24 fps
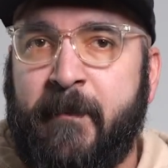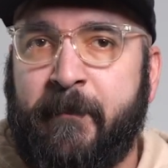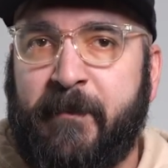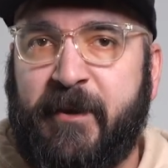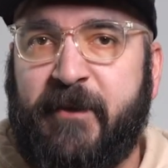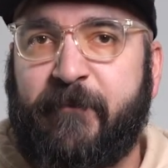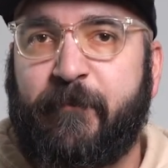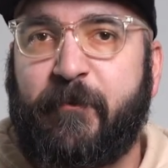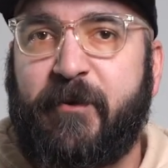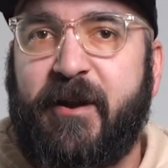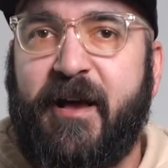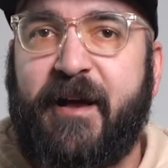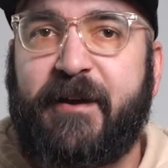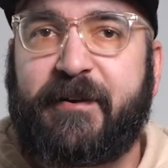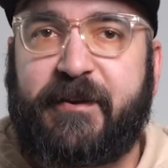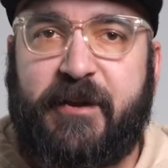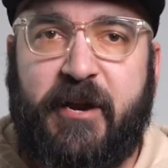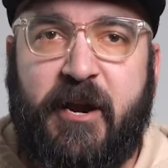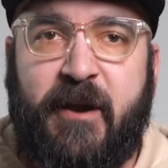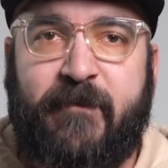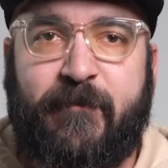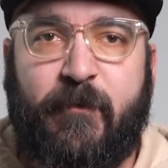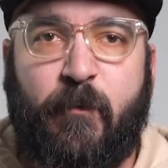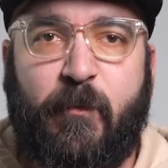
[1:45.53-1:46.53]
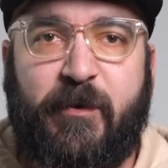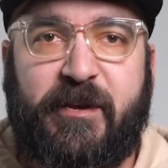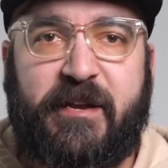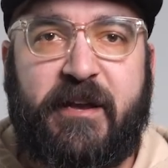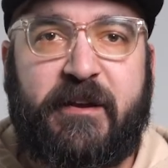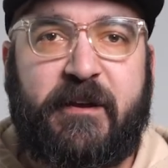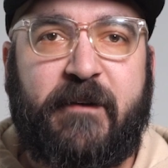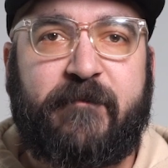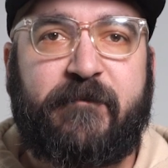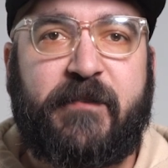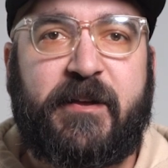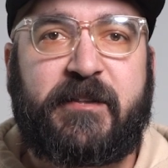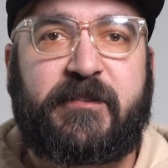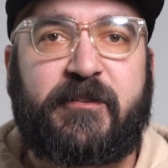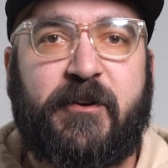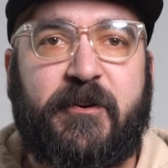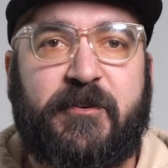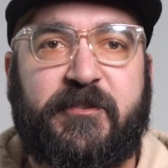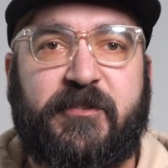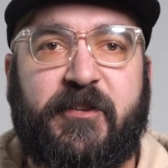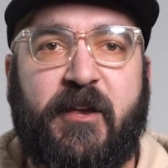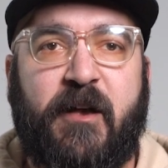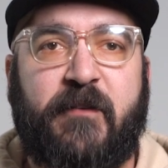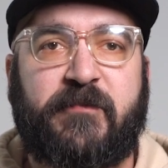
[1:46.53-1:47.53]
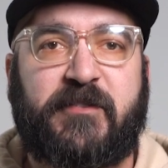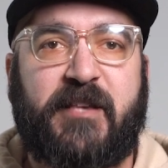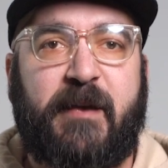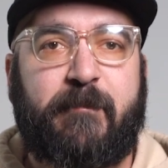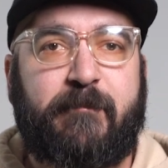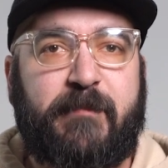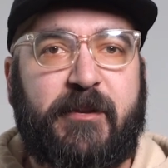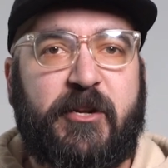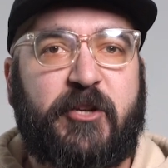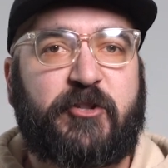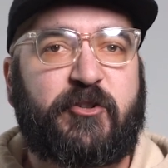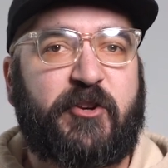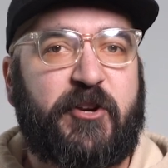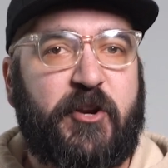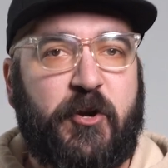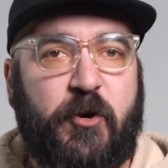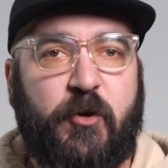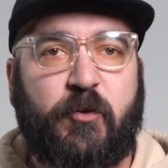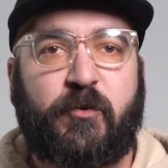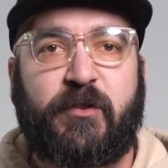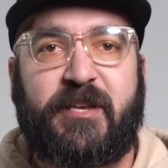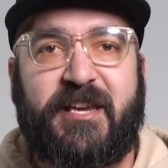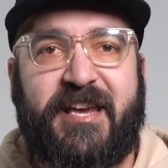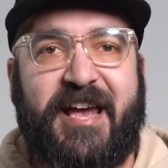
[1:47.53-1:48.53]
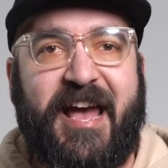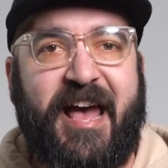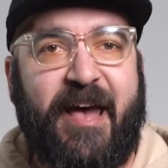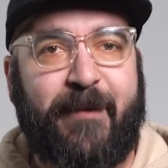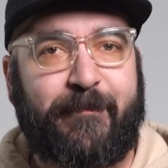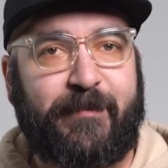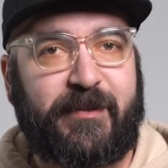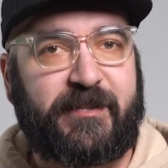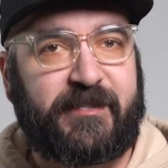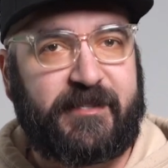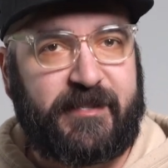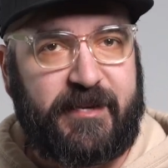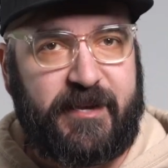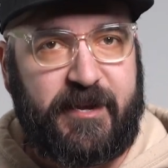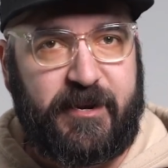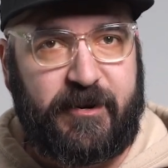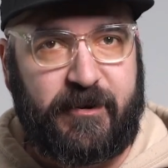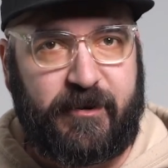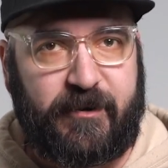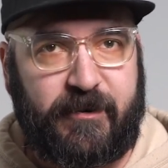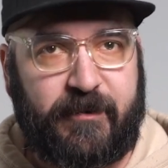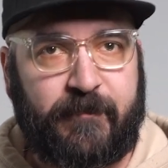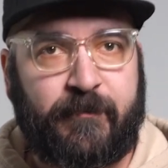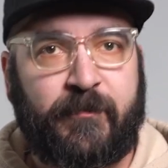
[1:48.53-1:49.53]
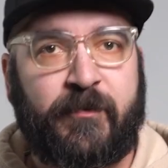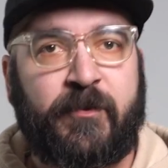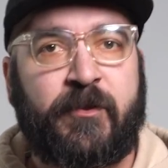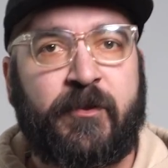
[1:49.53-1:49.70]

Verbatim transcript: But if we're not careful, we can convince ourselves that ministry only happens here.